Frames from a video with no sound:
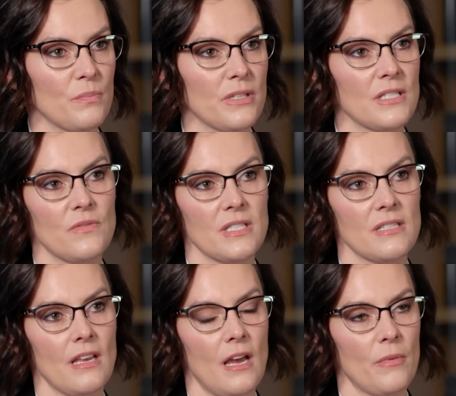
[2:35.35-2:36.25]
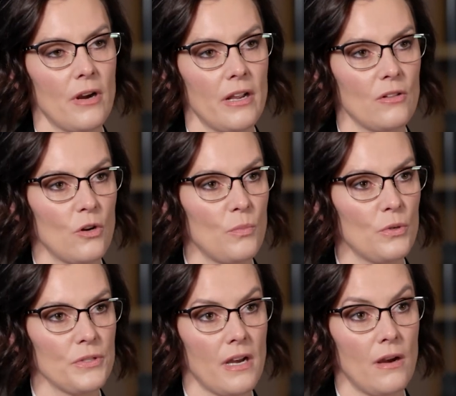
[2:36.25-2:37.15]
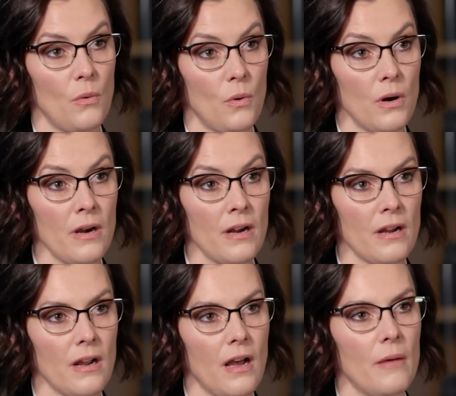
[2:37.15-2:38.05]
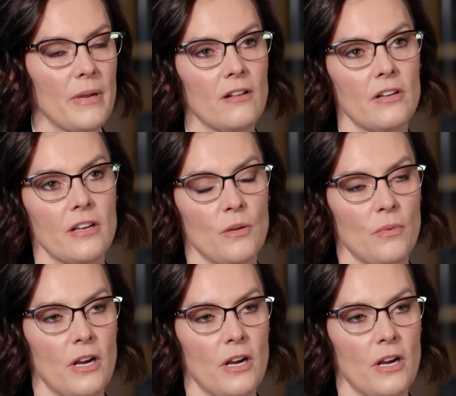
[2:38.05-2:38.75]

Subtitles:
please visit MRIGlobal.org and click on the